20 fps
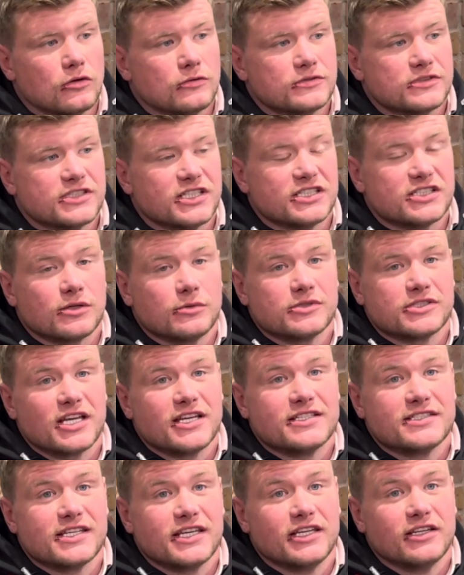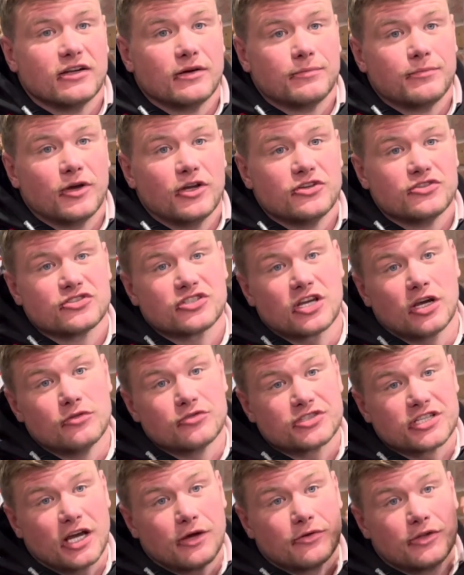since I was 18. I used to
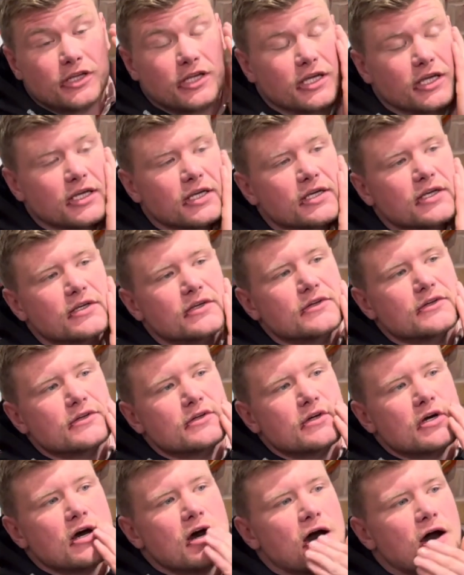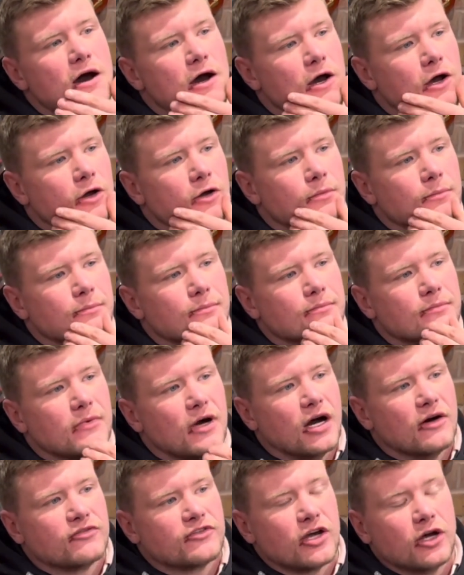coach down here.
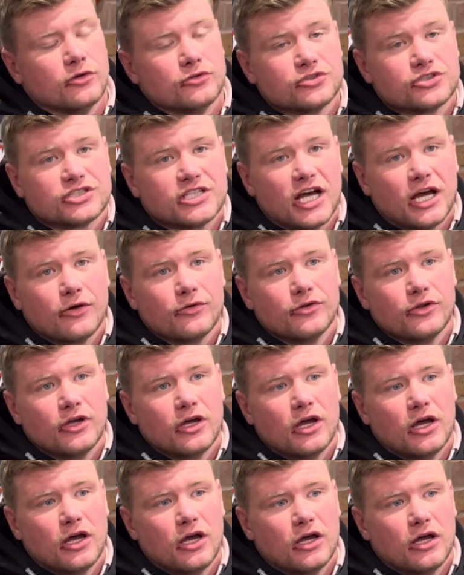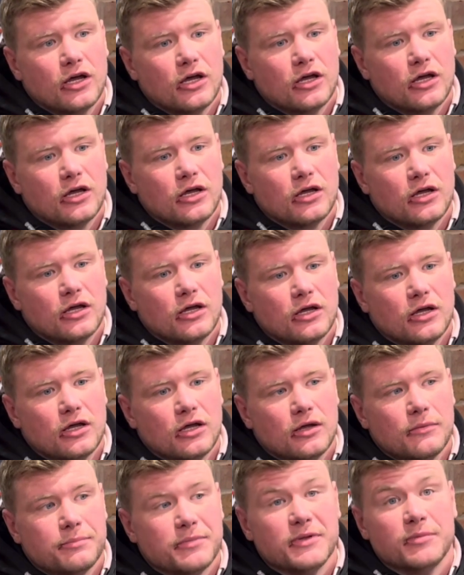I've coached down at
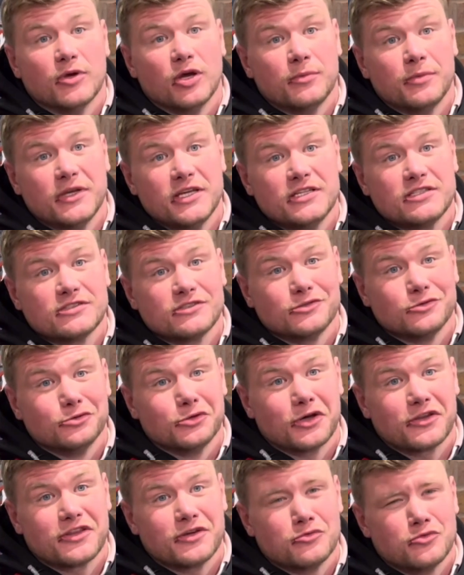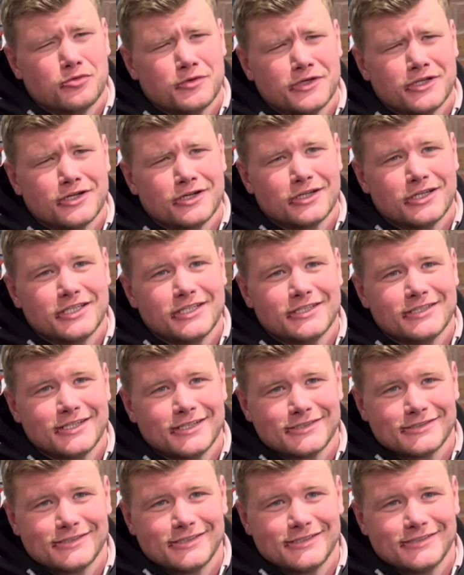BBOBs, who I think will be in our league
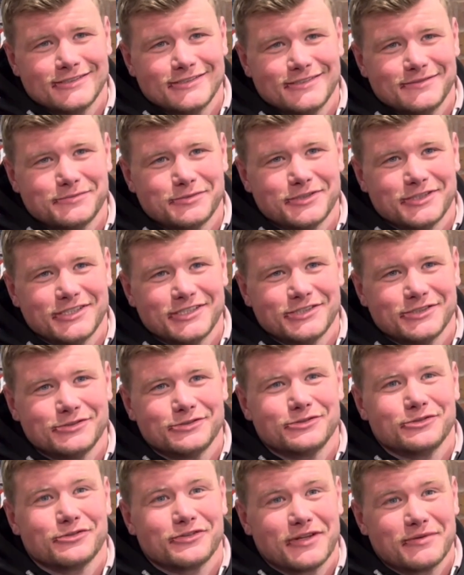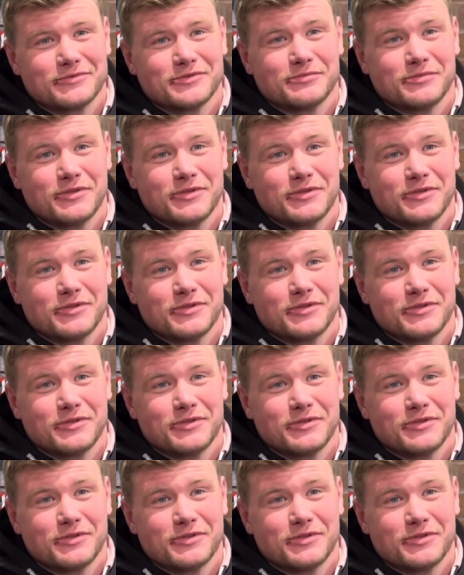next season. I'm pretty sure Northampton.